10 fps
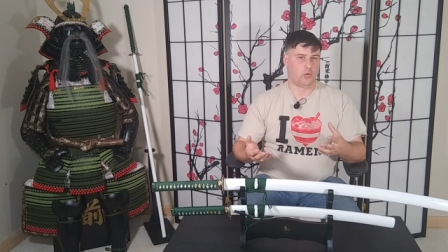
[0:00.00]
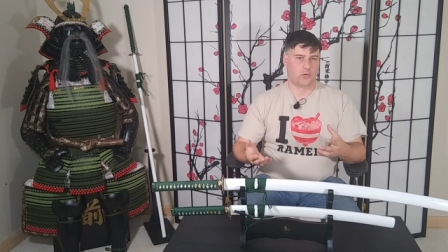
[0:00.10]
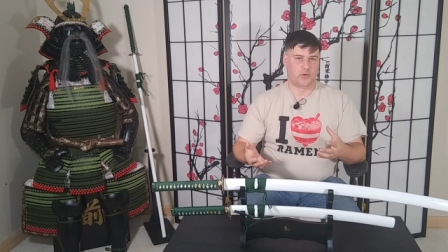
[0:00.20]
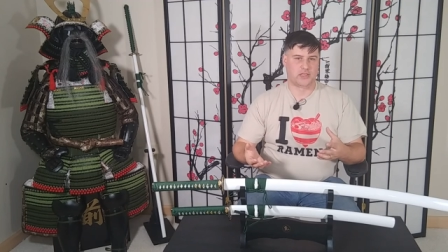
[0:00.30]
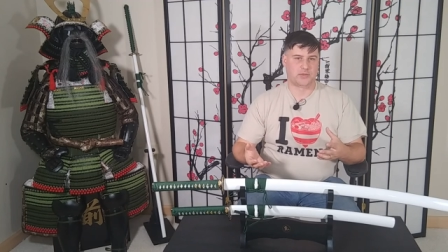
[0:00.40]

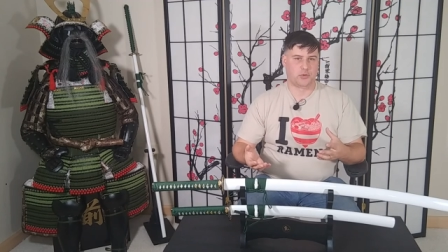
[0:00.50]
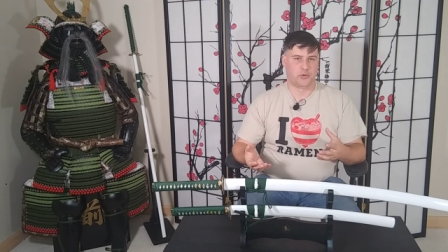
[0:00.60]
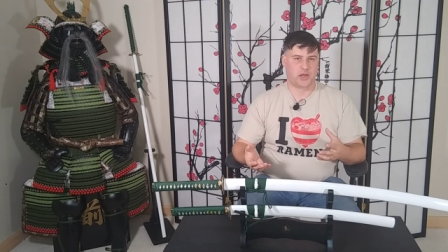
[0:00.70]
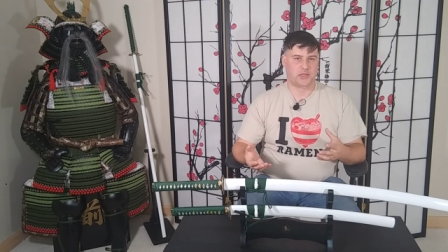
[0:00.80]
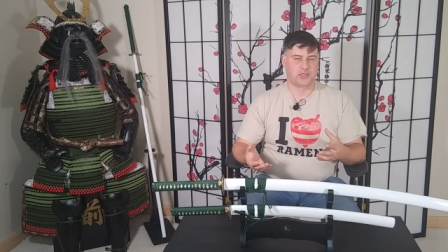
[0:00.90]
world
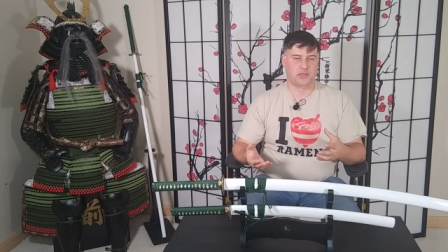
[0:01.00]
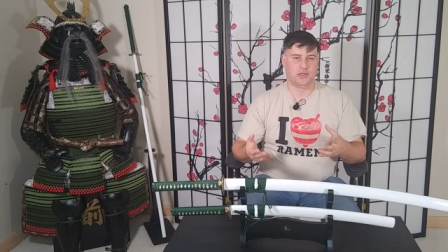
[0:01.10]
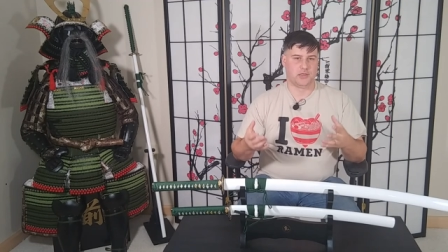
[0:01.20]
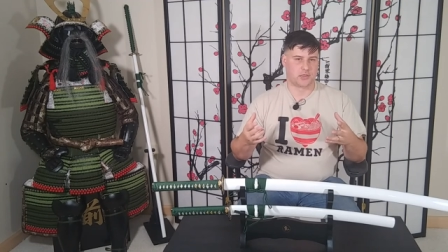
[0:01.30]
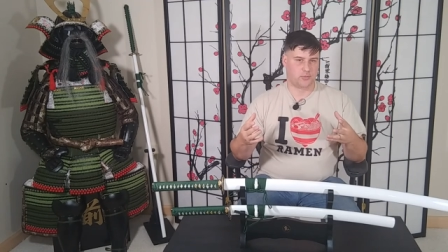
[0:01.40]
exploration,
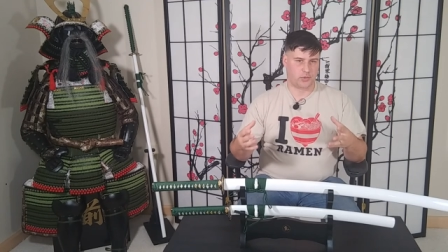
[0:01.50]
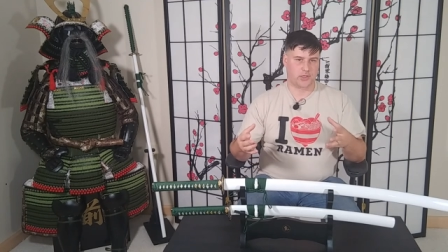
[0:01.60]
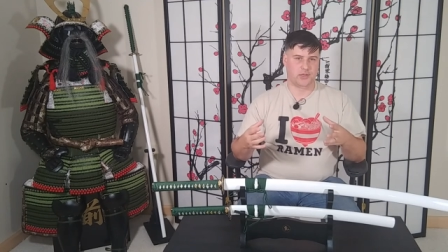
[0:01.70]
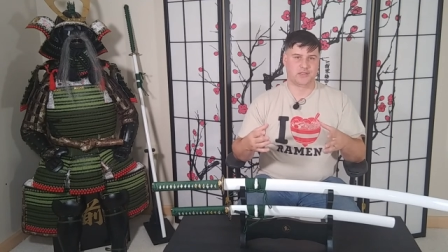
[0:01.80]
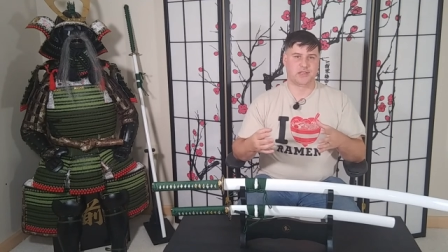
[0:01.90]
it's
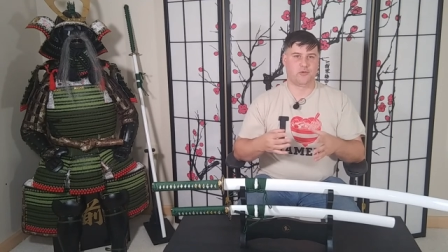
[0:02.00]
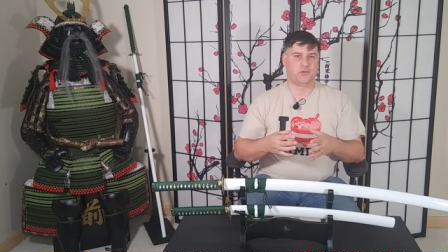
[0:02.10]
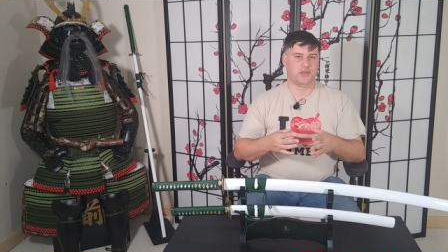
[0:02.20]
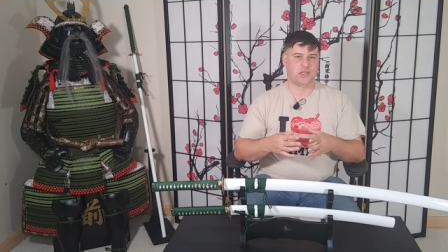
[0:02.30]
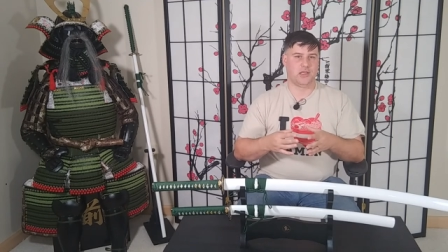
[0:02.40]
completely self
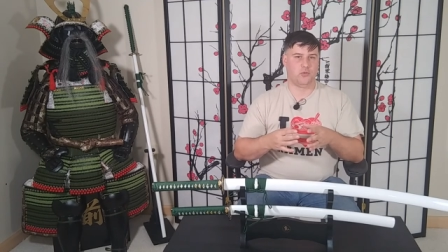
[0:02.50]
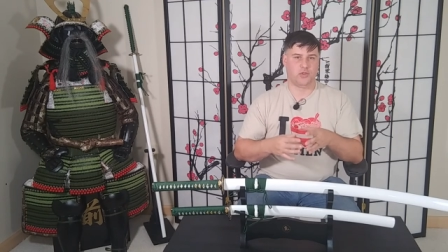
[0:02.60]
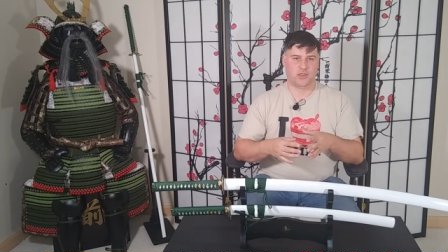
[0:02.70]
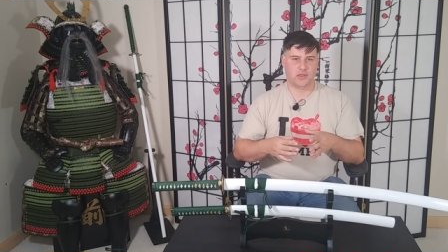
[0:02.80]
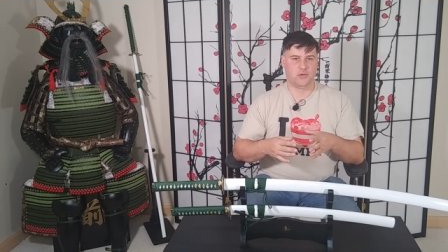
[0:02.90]
contained
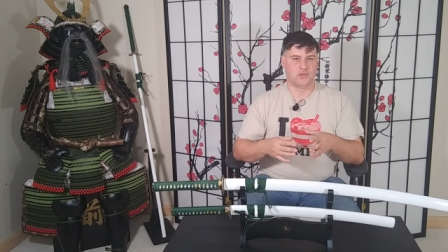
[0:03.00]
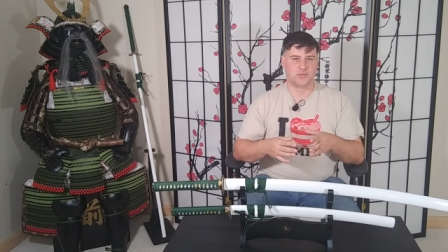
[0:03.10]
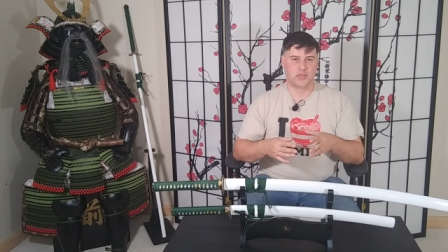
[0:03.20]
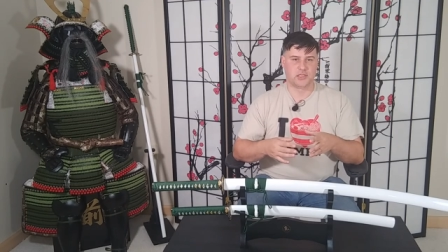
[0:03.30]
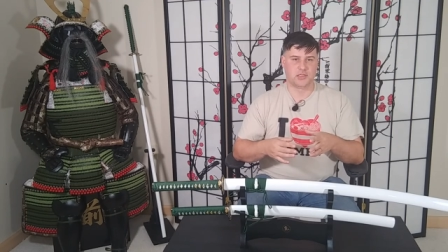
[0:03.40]
within those
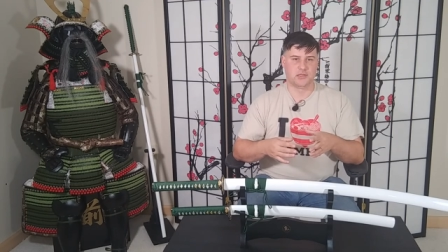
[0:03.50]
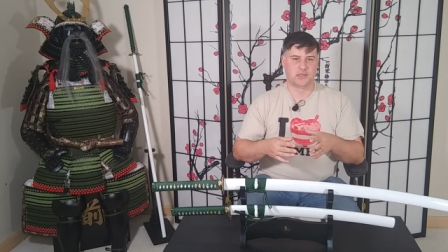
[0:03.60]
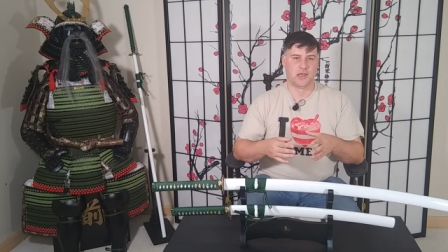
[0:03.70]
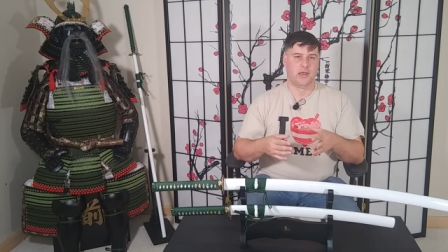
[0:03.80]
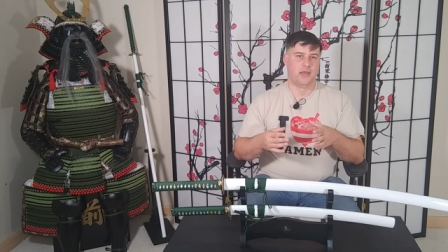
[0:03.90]
missions.